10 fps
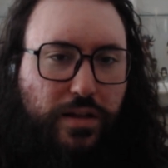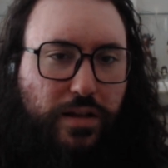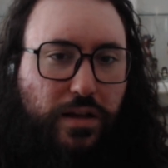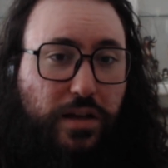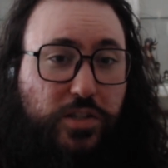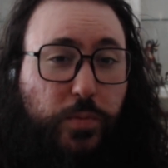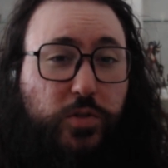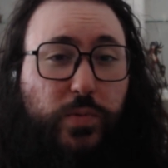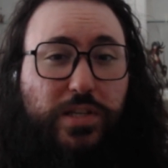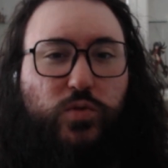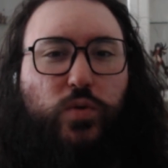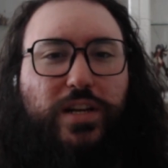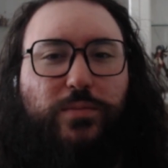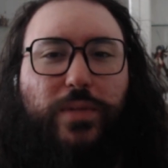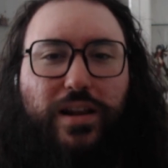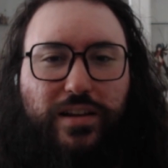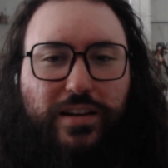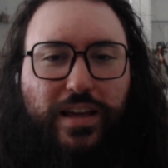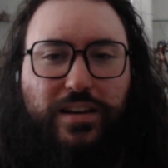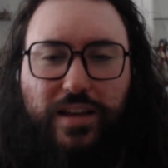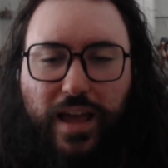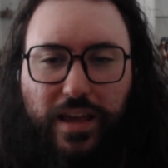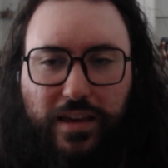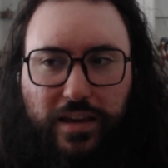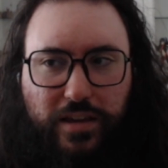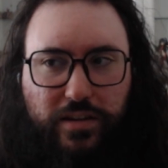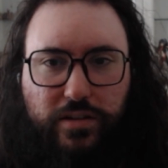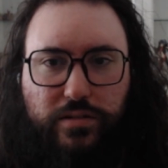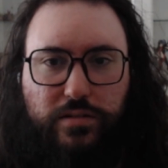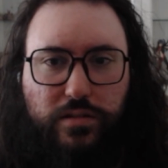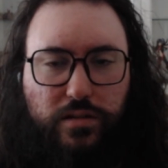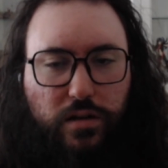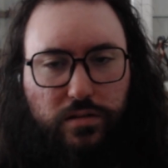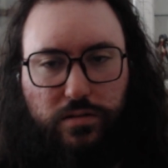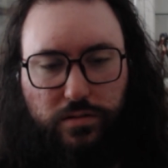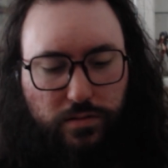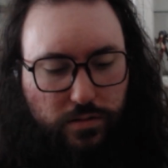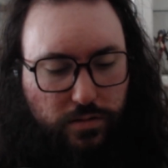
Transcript: It's supposed to be sweet melon and tangy yuzu.